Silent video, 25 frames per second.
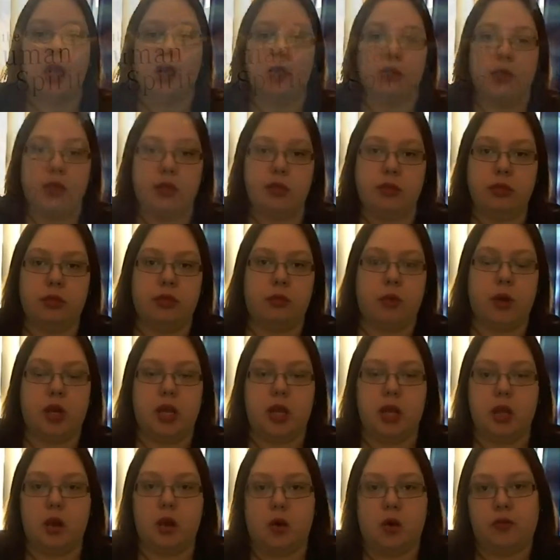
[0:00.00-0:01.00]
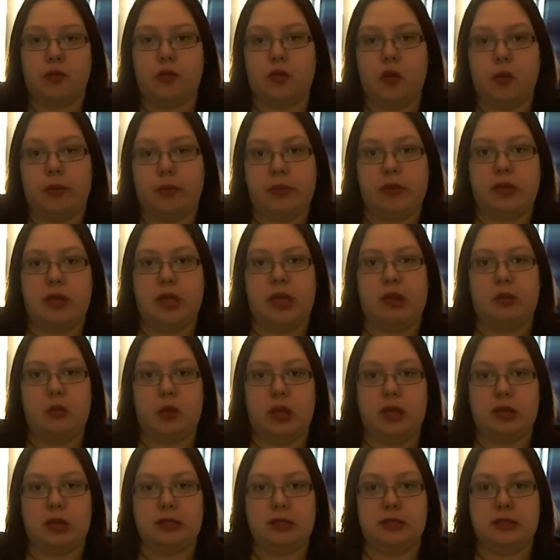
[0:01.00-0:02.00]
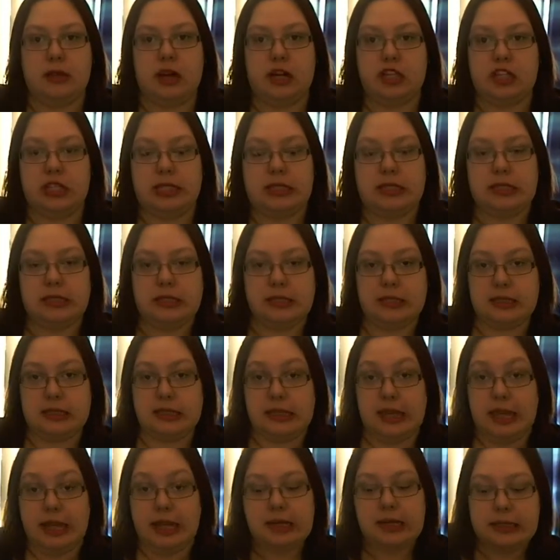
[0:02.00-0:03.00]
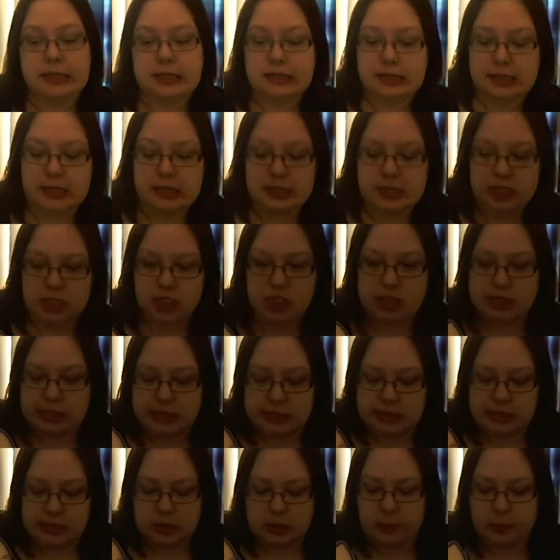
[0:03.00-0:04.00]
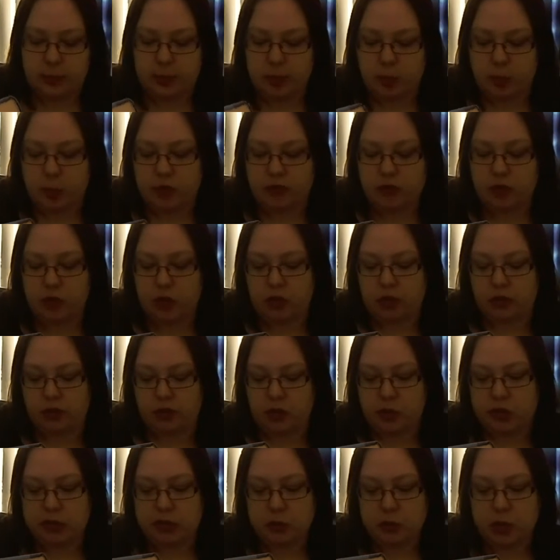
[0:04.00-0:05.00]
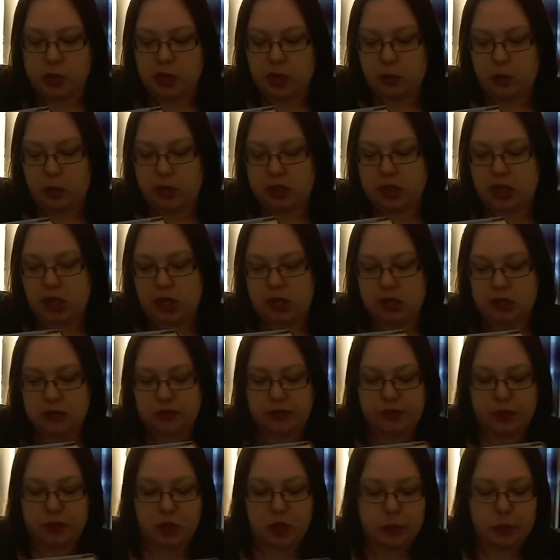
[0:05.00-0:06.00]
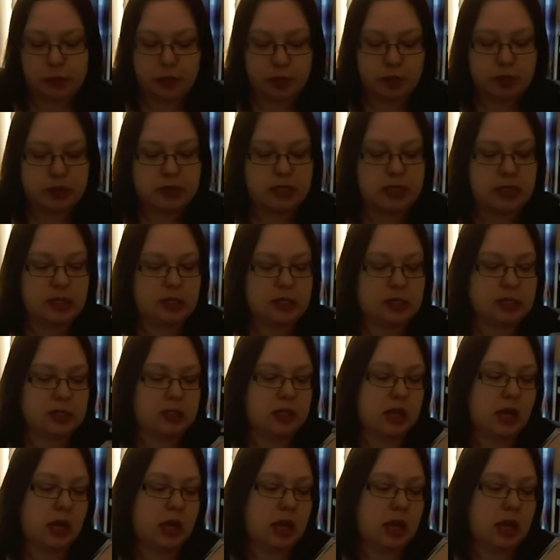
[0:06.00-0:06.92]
Then 3 from the Reader's Digest Select editions. We've got the first one, which has 4 books in it.